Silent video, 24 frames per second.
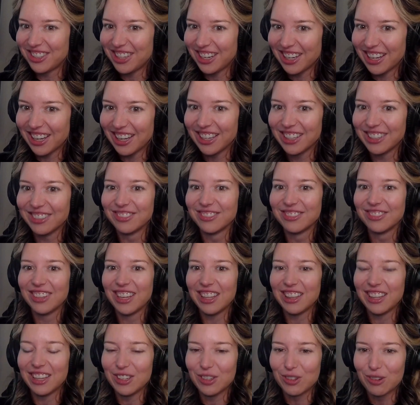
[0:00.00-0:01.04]
night,
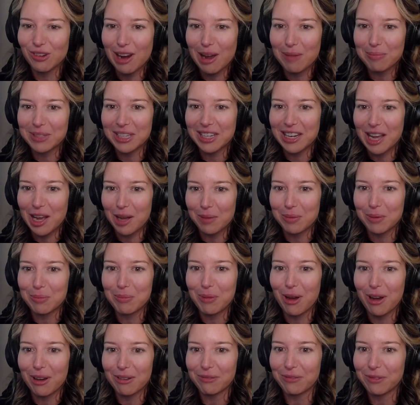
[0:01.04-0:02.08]
and then dropped an album
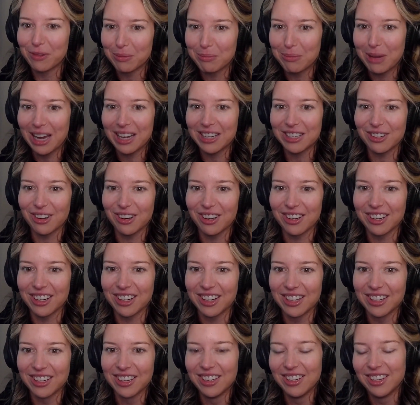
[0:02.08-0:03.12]
off for my
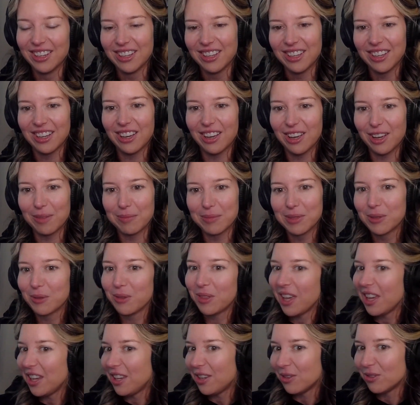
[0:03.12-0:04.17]
daughter. So
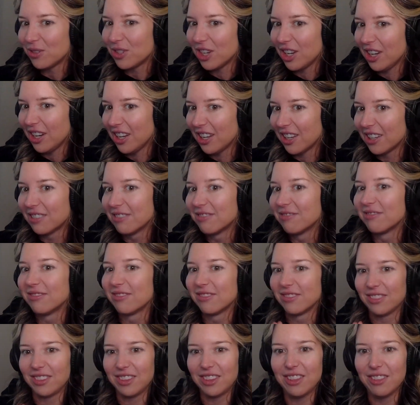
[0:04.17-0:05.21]
thank you, Jeannie.
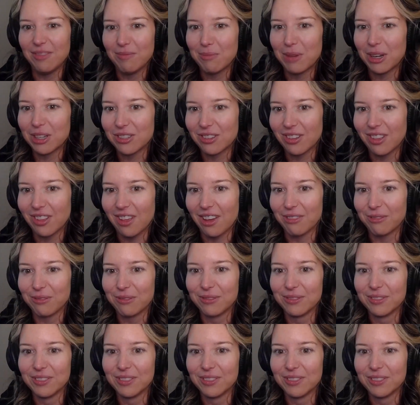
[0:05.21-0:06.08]
Much love.